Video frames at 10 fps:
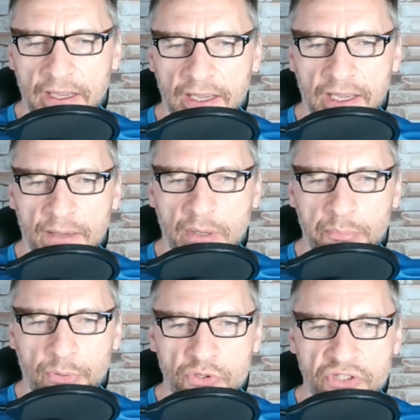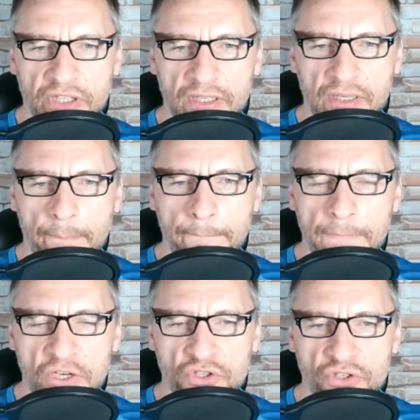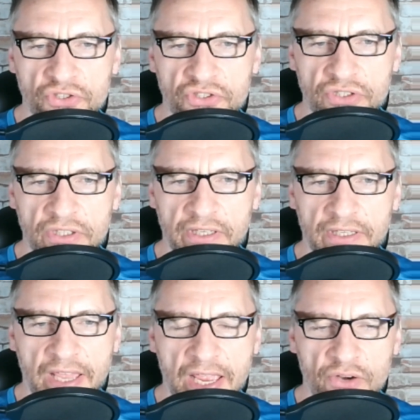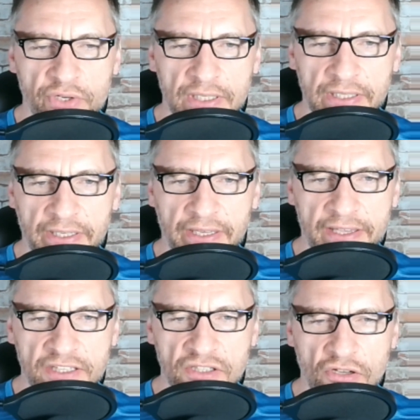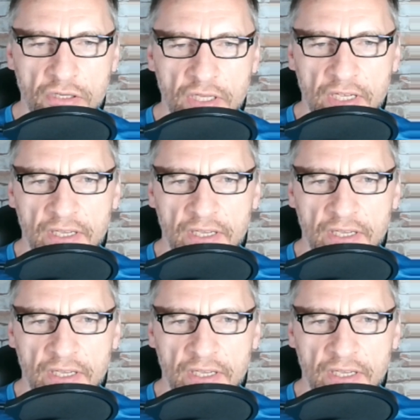a person measures an area like a hexagon,